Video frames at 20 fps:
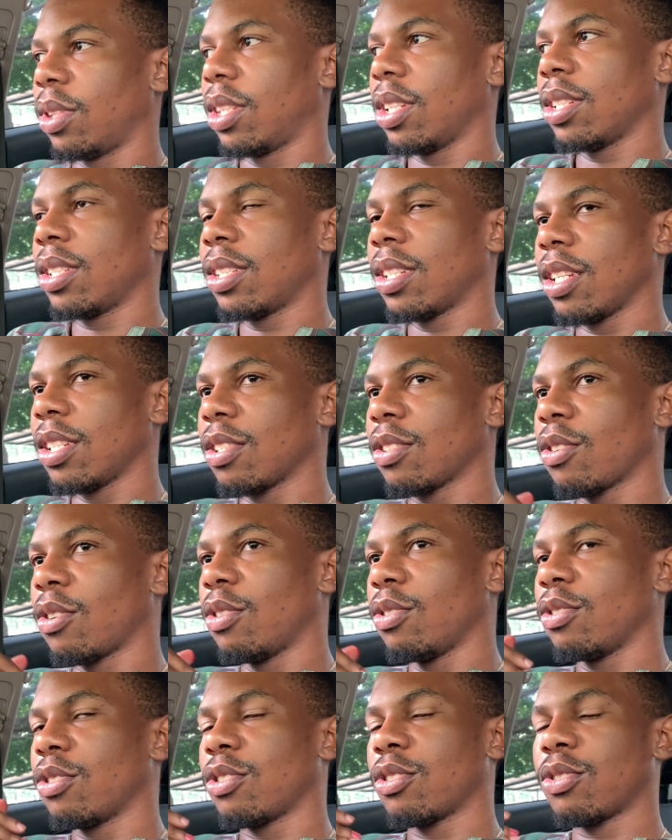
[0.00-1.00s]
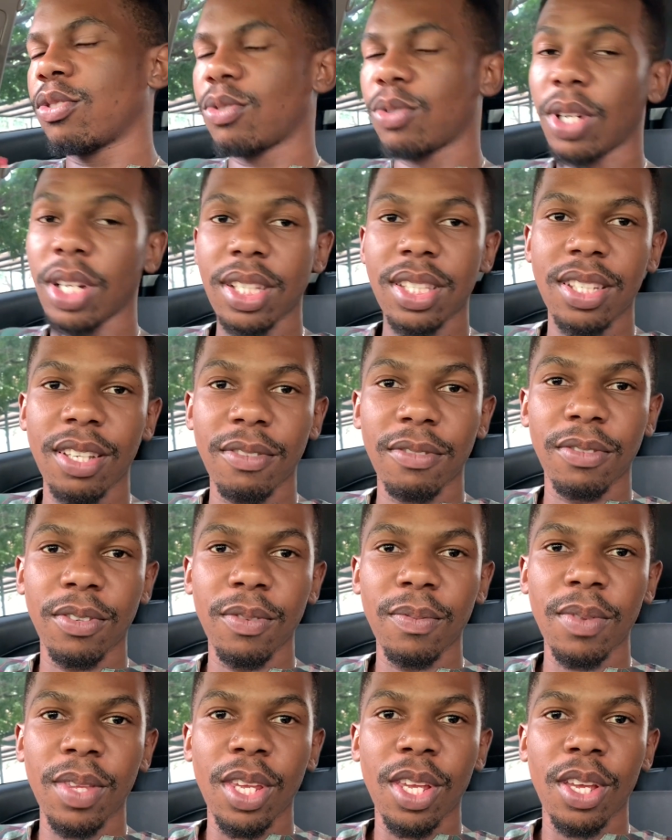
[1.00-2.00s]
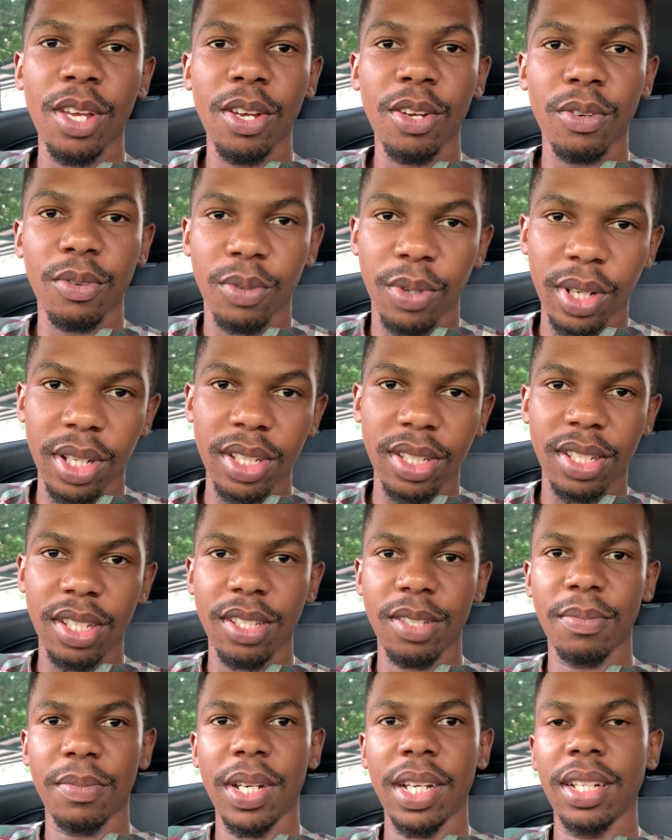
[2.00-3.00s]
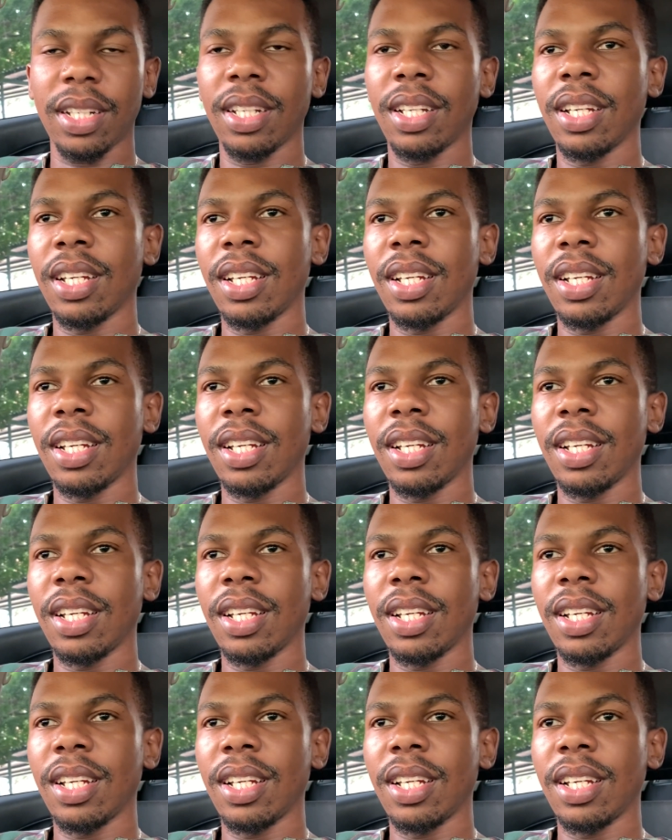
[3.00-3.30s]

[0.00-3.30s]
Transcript: this is constructive criticism right